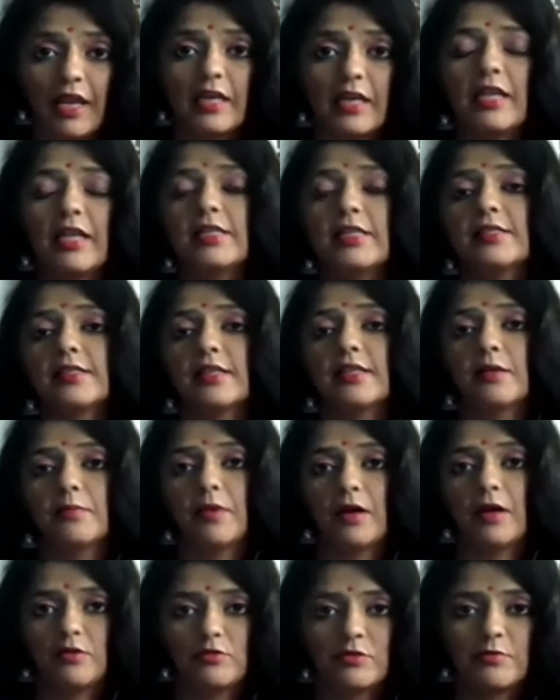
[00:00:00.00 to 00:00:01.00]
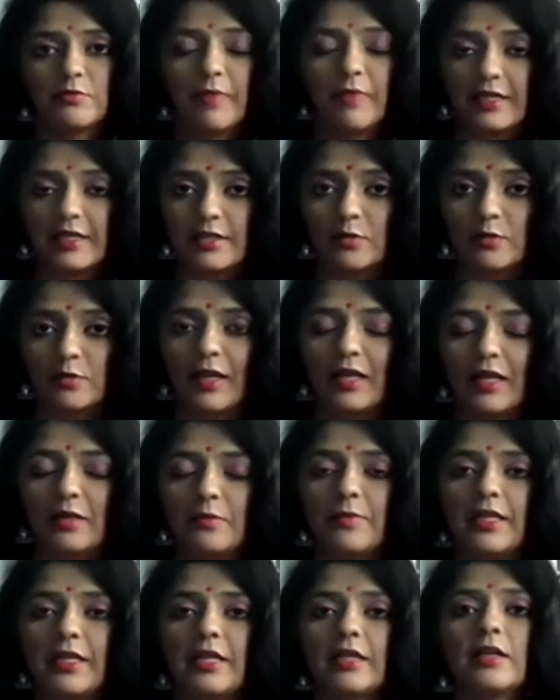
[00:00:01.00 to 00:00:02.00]
awareness about mental
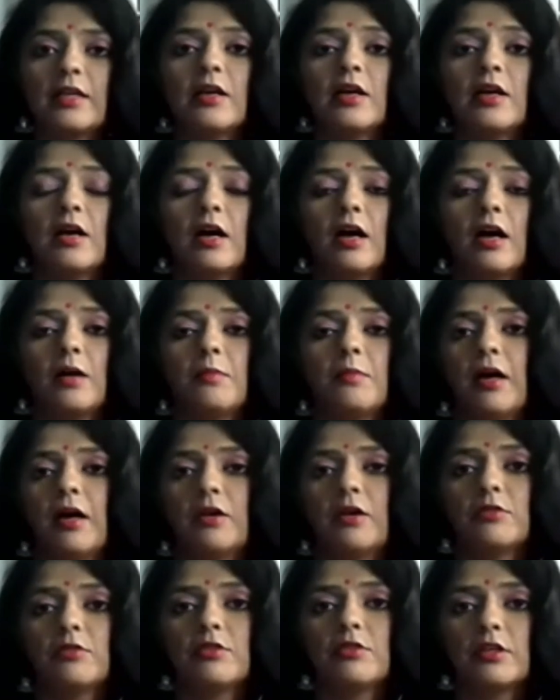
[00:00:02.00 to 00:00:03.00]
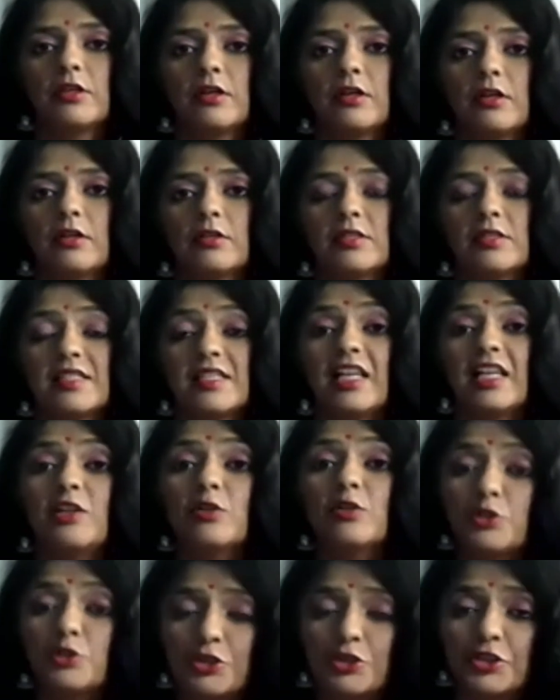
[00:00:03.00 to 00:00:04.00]
well-being, about
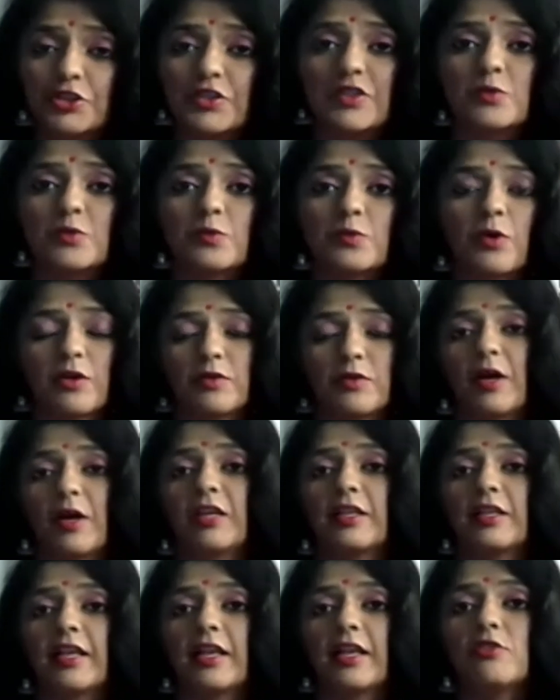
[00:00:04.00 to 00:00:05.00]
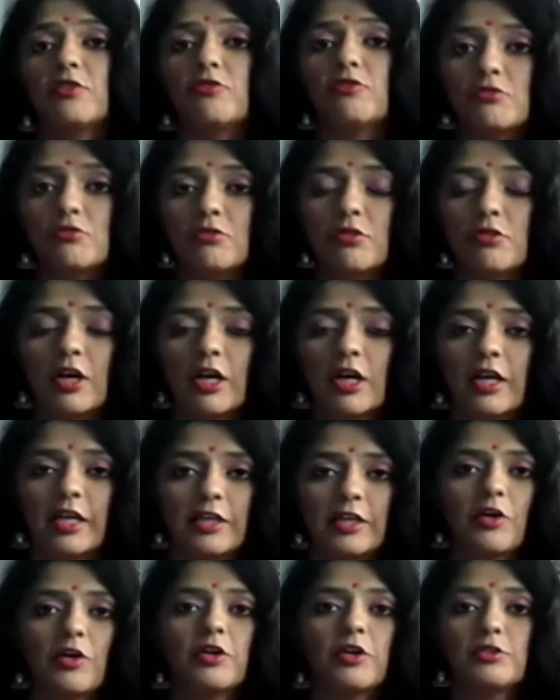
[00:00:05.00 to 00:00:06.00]
solutions, what one can do
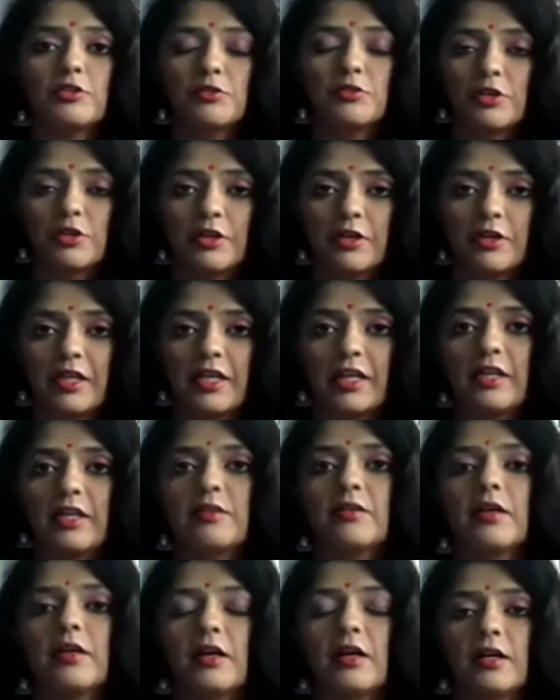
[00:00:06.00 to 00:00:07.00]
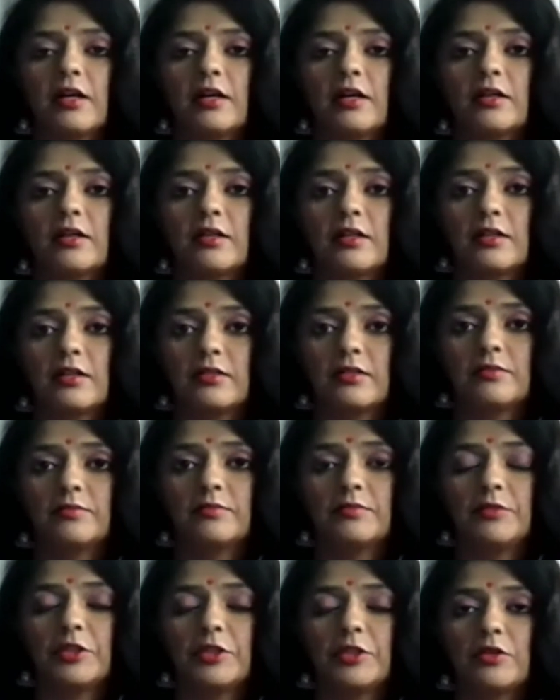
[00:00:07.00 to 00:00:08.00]
in order to create
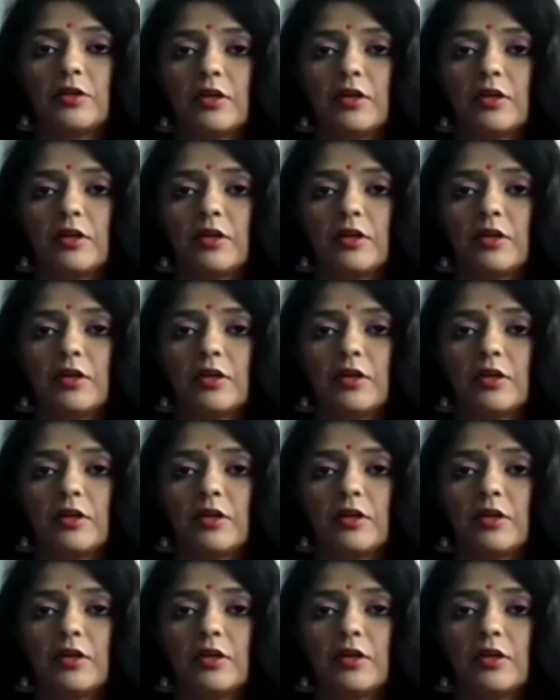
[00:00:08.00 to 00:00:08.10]
a